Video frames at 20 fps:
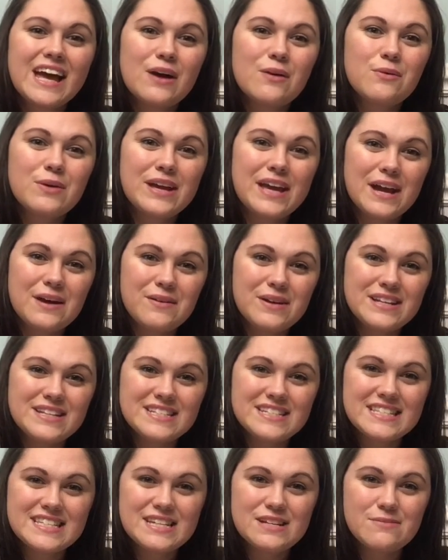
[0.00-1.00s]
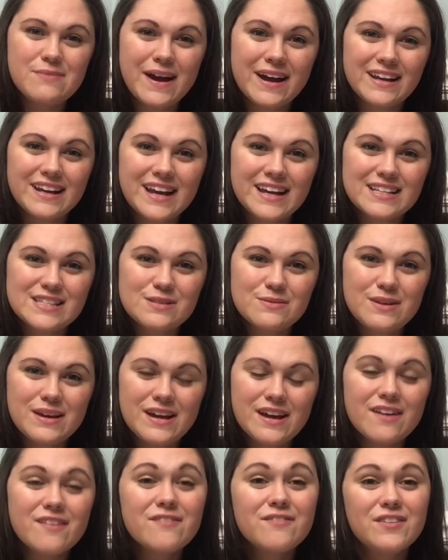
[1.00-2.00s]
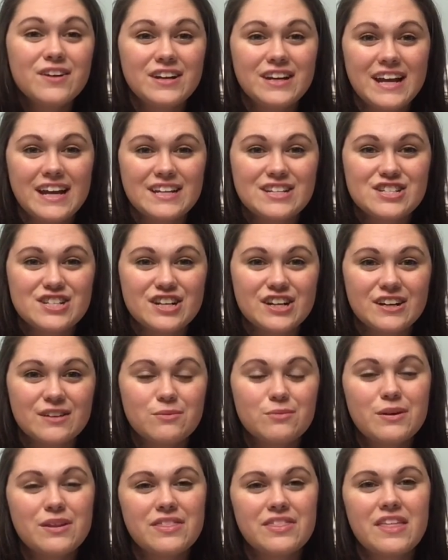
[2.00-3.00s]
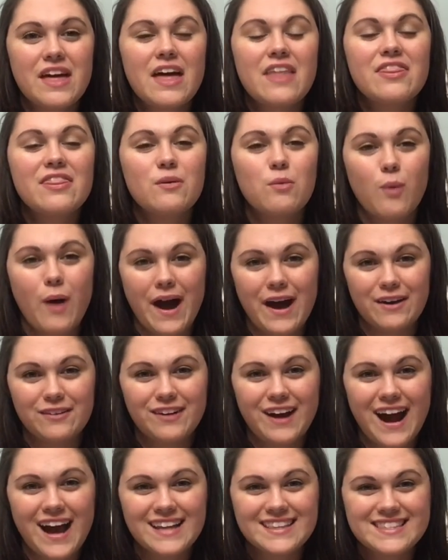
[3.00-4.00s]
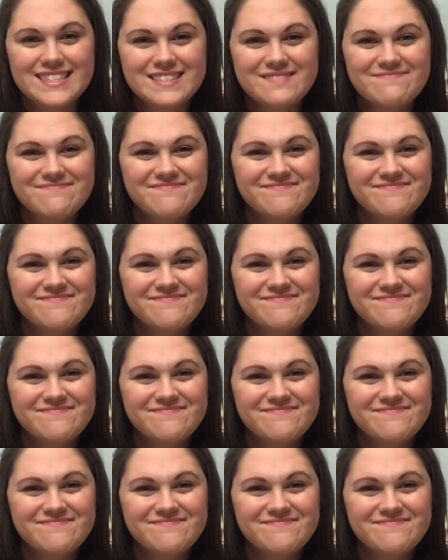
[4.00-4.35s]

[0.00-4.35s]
We can't wait to see you back next week for Nature with the Wildcrats.